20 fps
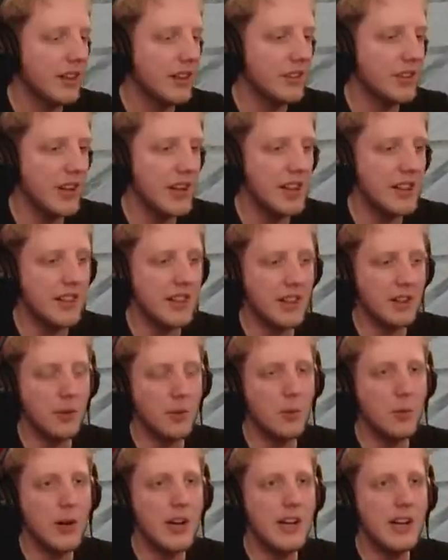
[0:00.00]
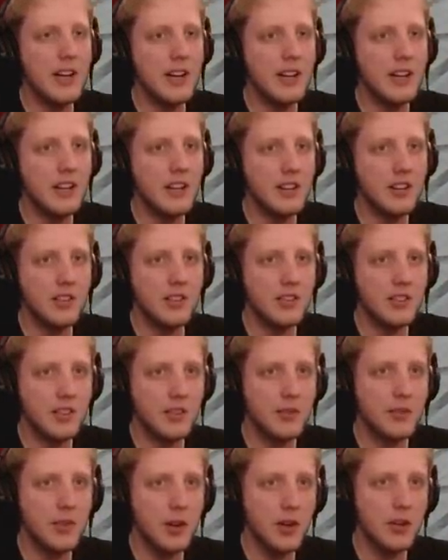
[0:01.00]
I'm trying to think, where is
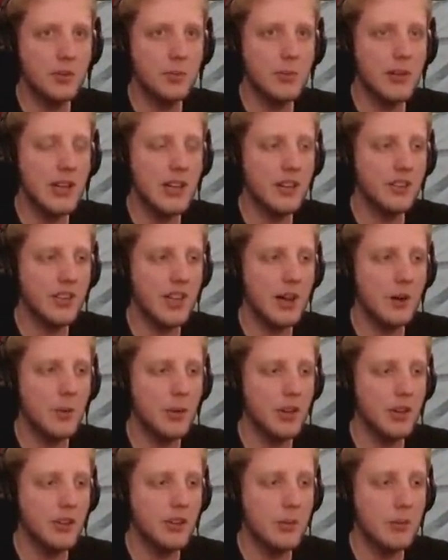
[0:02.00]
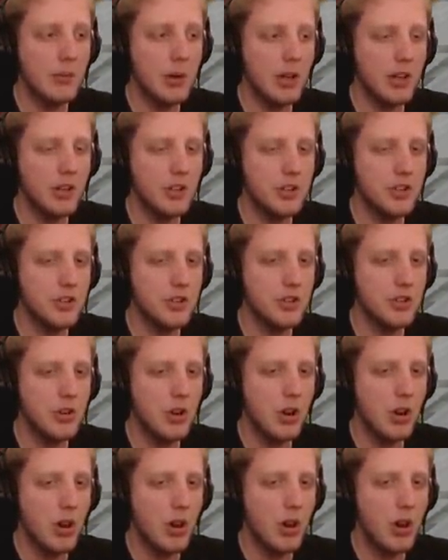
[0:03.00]
the first place I want to demolish?
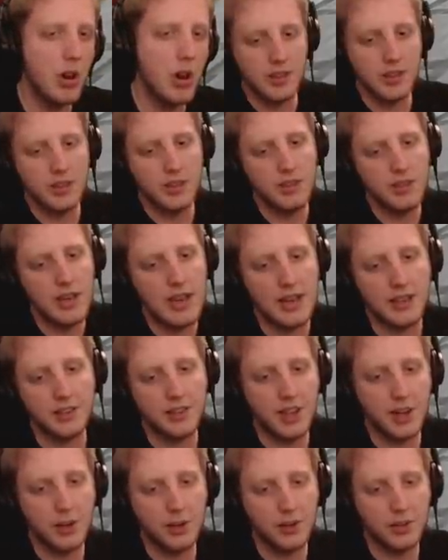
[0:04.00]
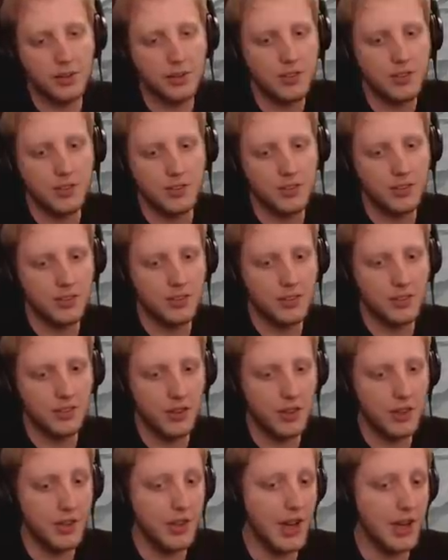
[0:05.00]
End towers?
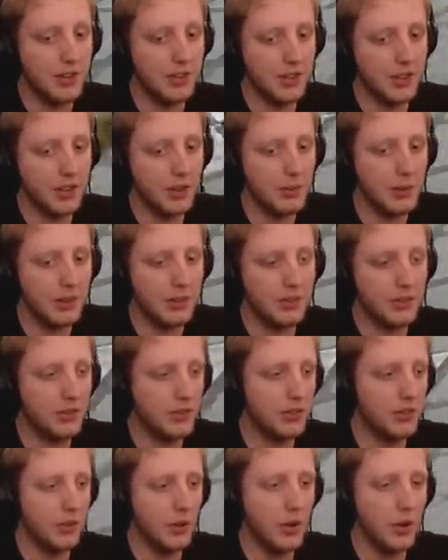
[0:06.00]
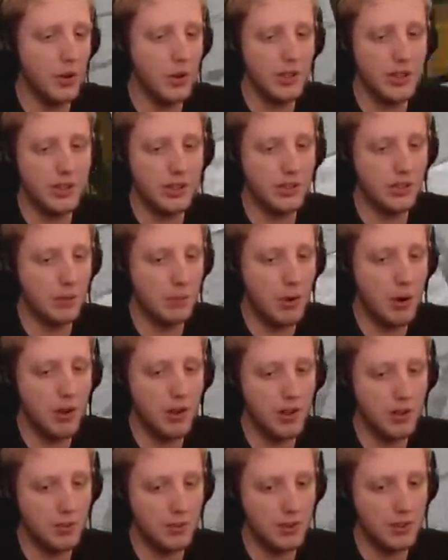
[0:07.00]
Oh, you guys are going to be sorely
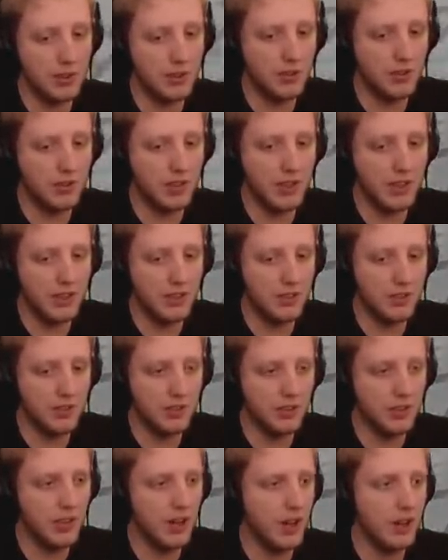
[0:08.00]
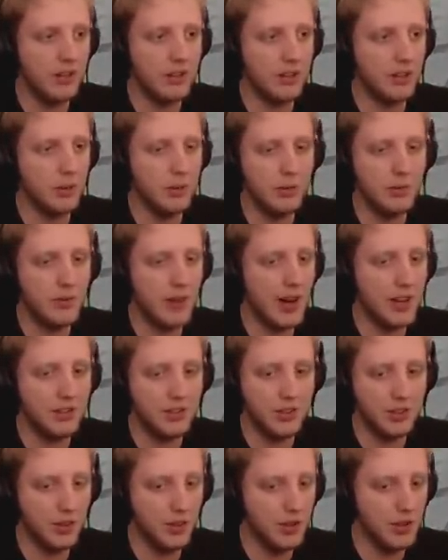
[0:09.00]
disappointed when you see it just not go fast at